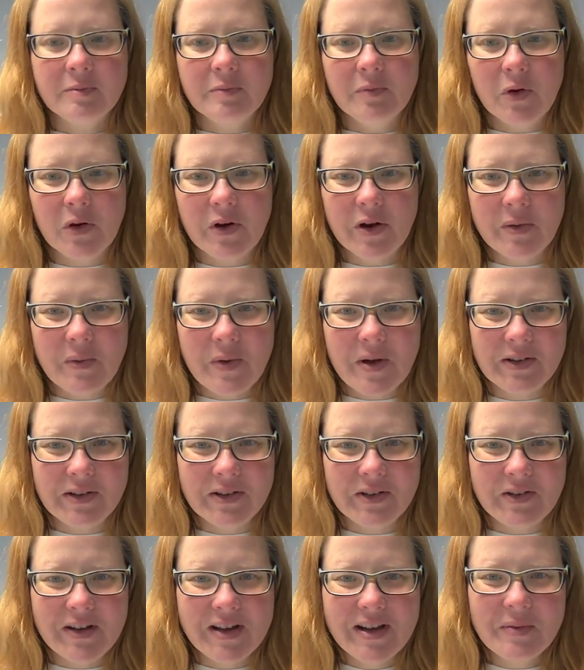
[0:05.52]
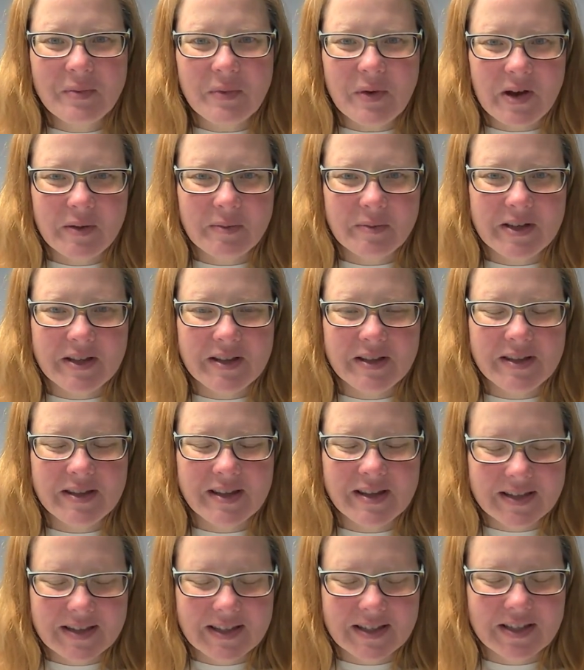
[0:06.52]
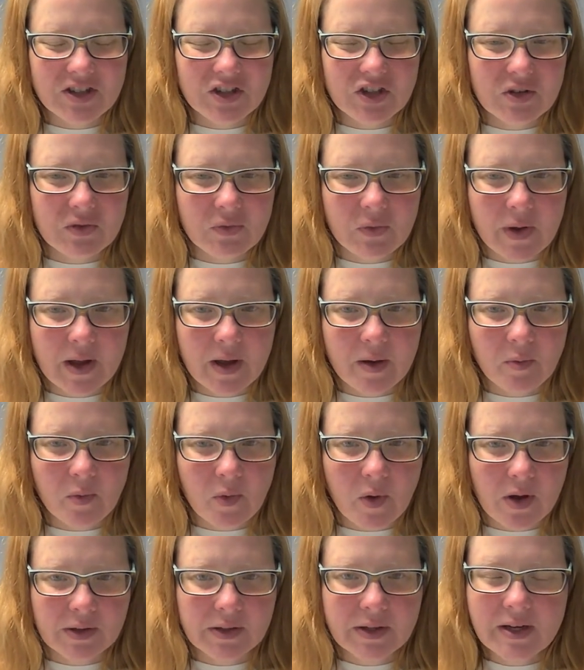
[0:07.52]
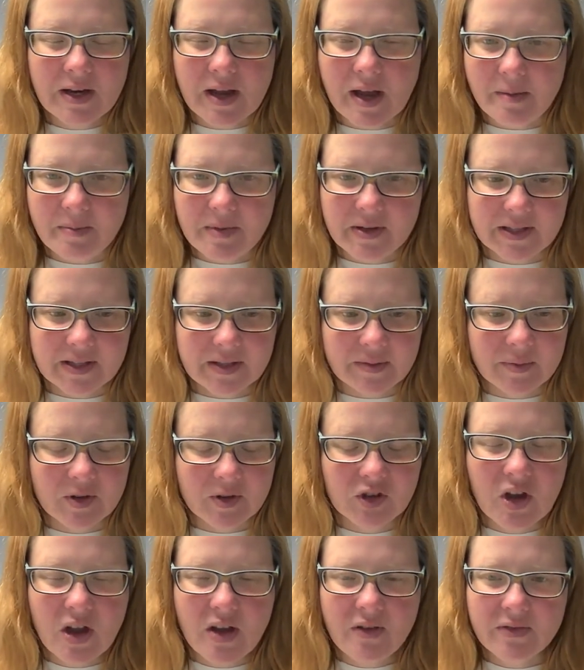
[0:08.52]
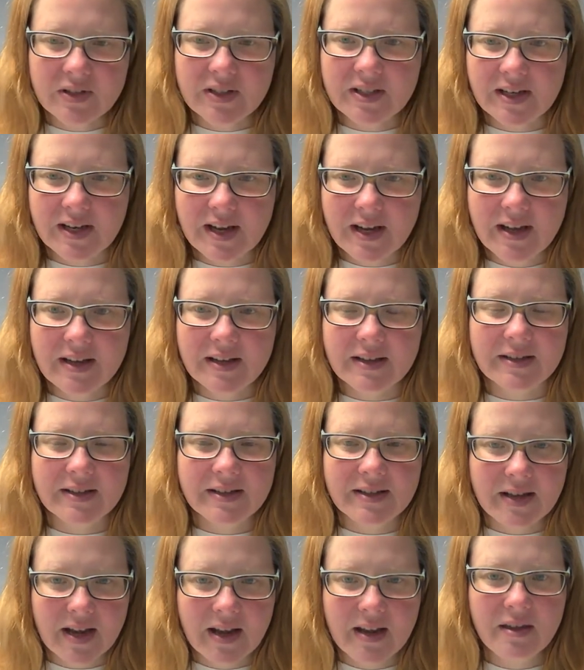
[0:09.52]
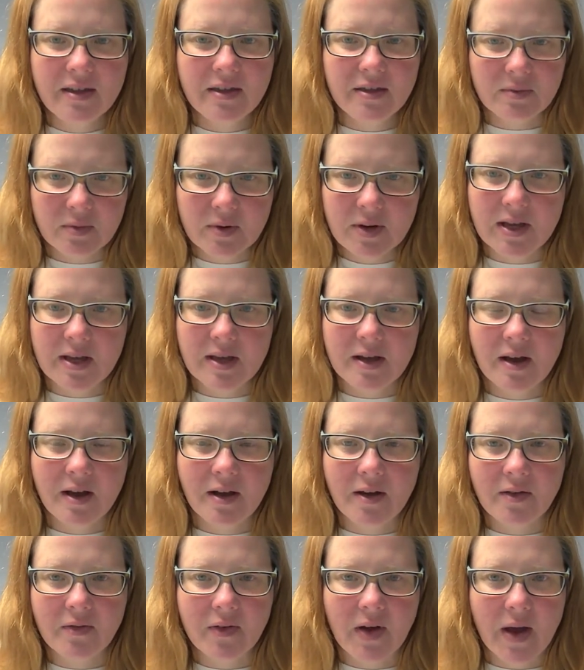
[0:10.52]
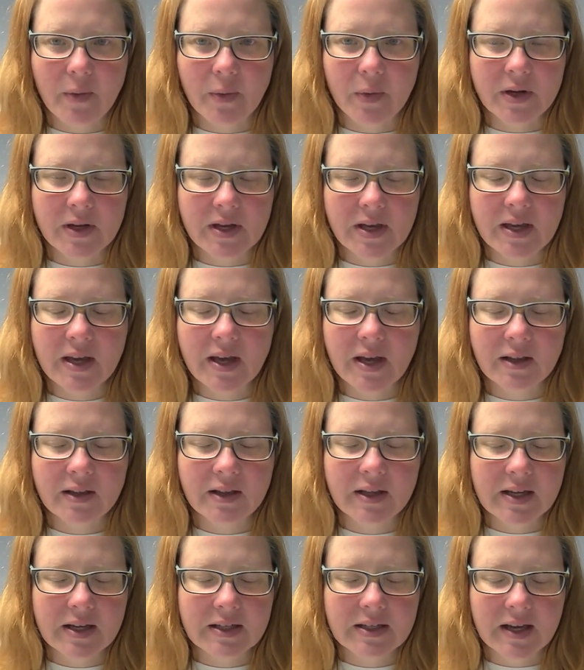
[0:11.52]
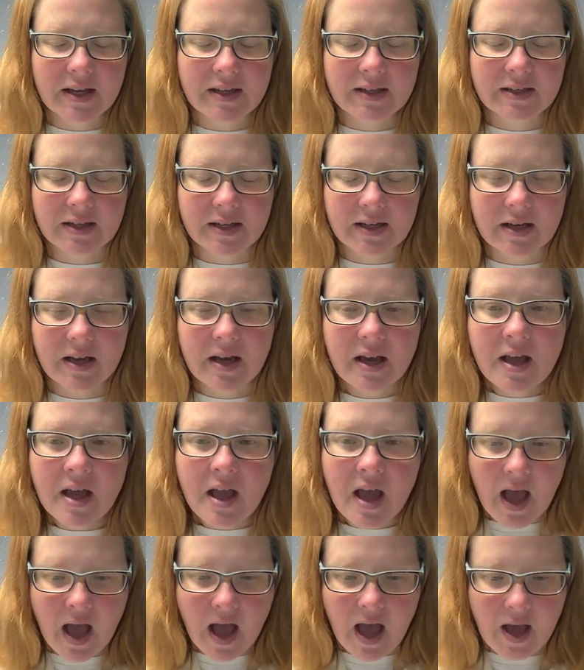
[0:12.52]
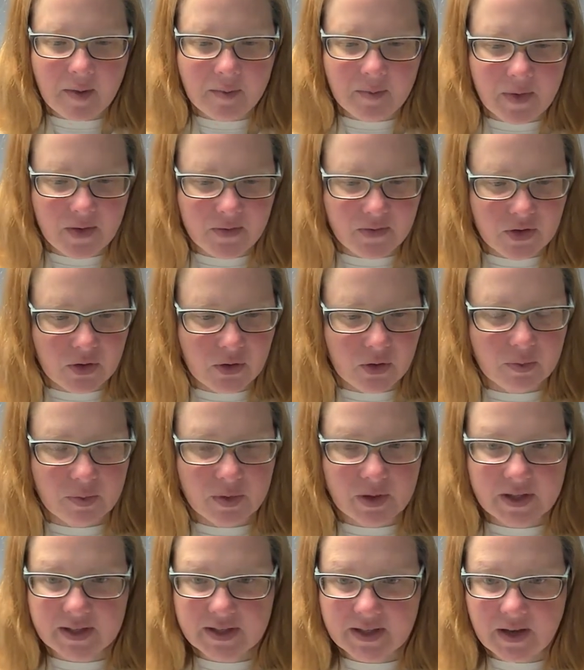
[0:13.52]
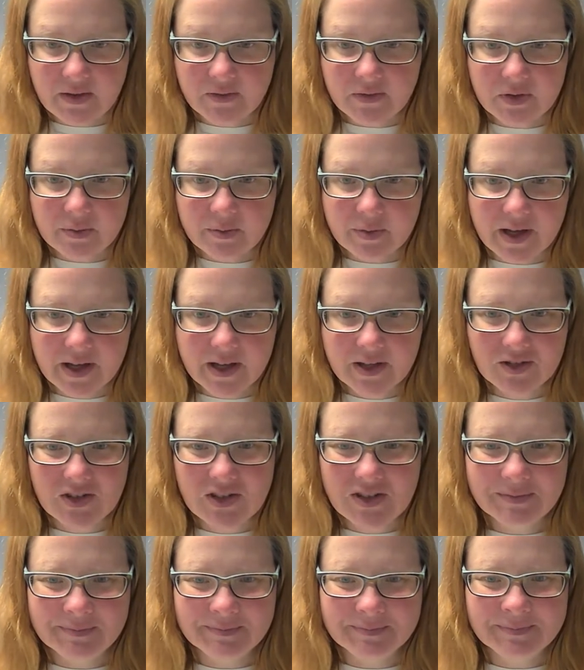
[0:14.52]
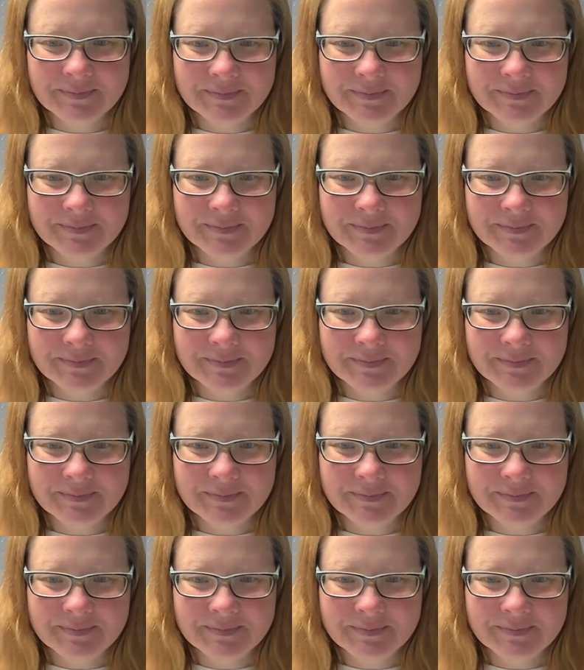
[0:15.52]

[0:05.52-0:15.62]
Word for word: Good morning, Walnut Creek, and welcome to this edition of Wake Up Walnut. I'm Mrs. Bischoff, and today is day three of our ELA testing. Um, if you could please stand for the pledge.